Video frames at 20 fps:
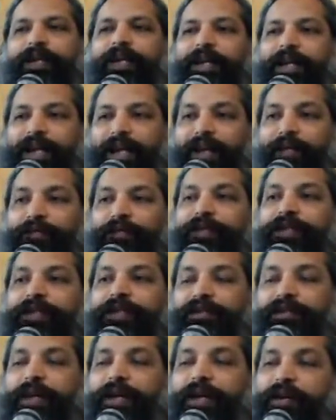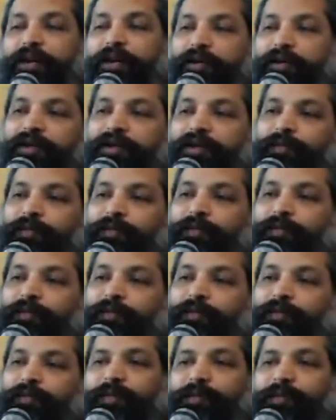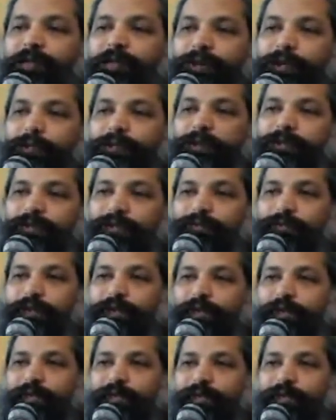If this were not, the movement would not be possible.